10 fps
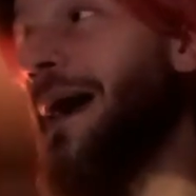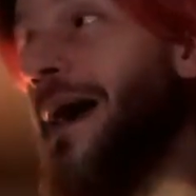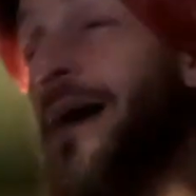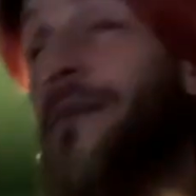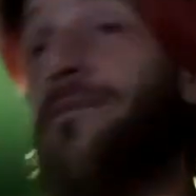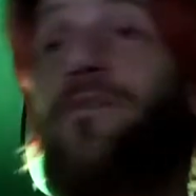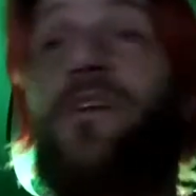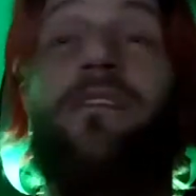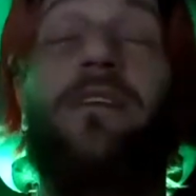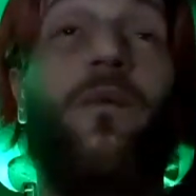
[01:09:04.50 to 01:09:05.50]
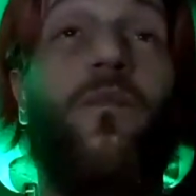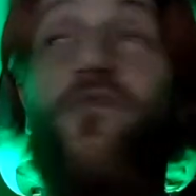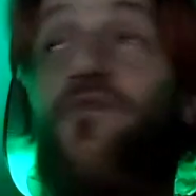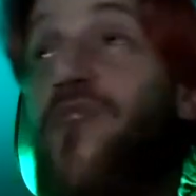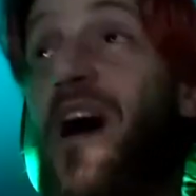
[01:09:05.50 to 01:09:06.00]
everything
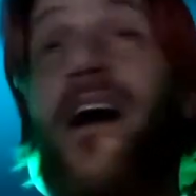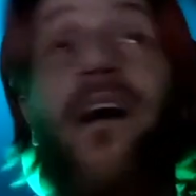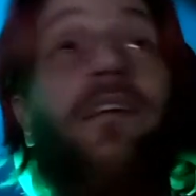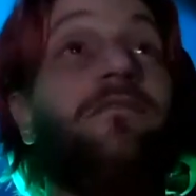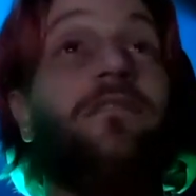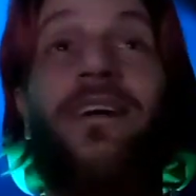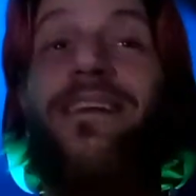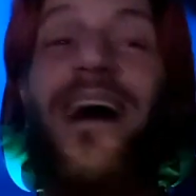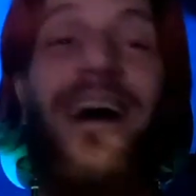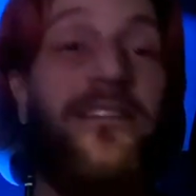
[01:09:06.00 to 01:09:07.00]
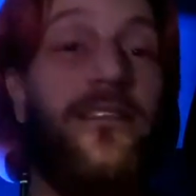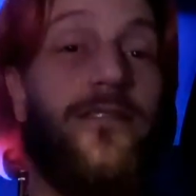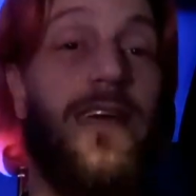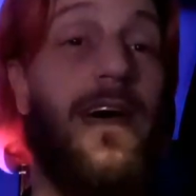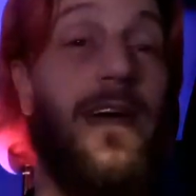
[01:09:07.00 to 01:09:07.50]
was fine until I got to
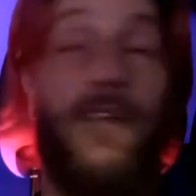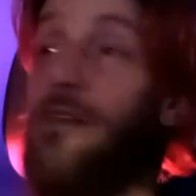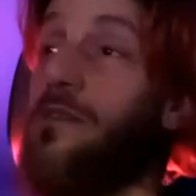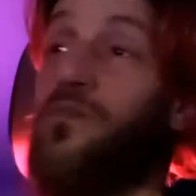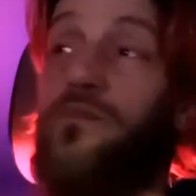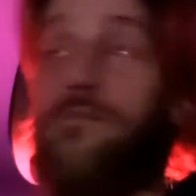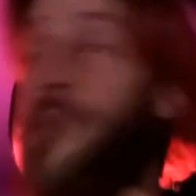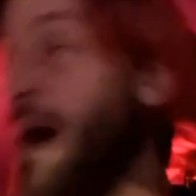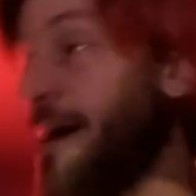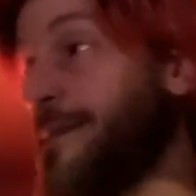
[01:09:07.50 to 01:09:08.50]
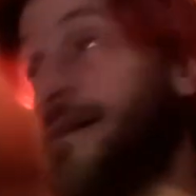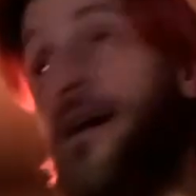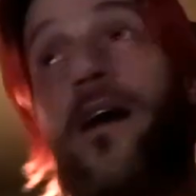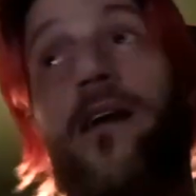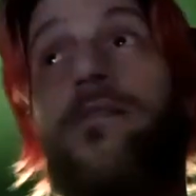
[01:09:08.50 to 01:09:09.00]
tax. My
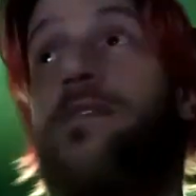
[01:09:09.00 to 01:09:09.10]
God.